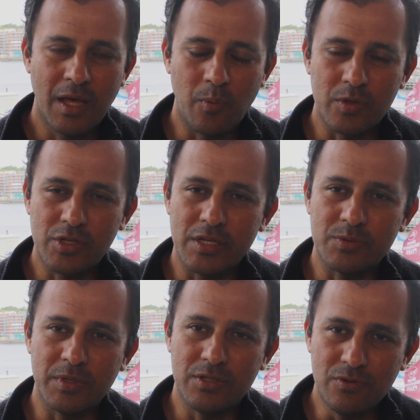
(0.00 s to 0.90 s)
in which
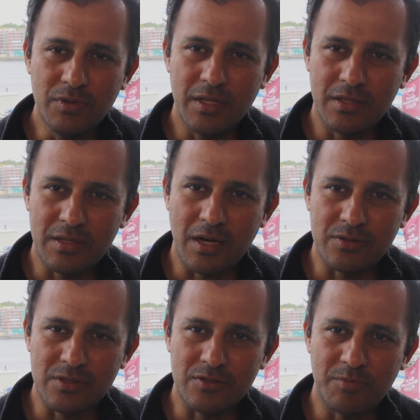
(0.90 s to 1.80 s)
case we do need the
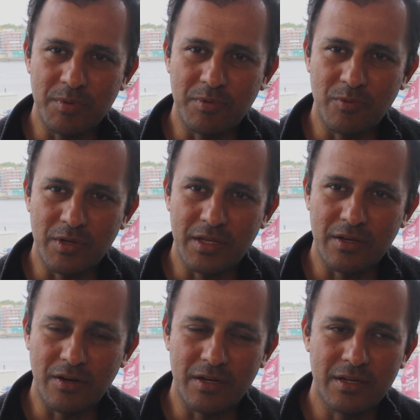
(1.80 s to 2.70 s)
thousands of people
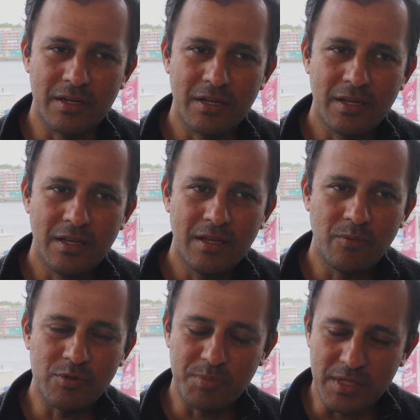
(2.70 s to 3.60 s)
working on it,
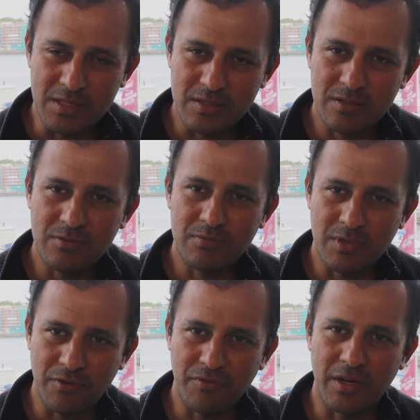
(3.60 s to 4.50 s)
which means
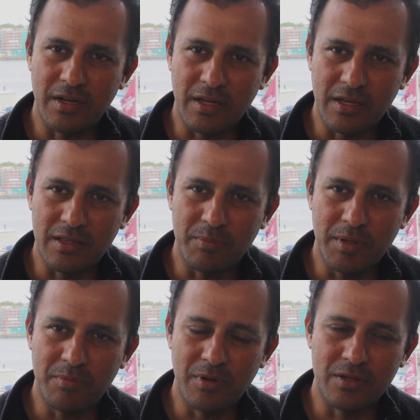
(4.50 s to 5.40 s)
the funding, the
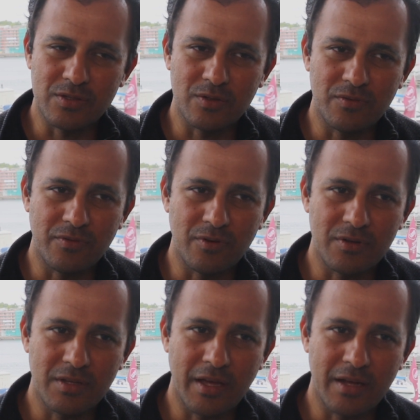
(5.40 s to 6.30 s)
people, and so forth.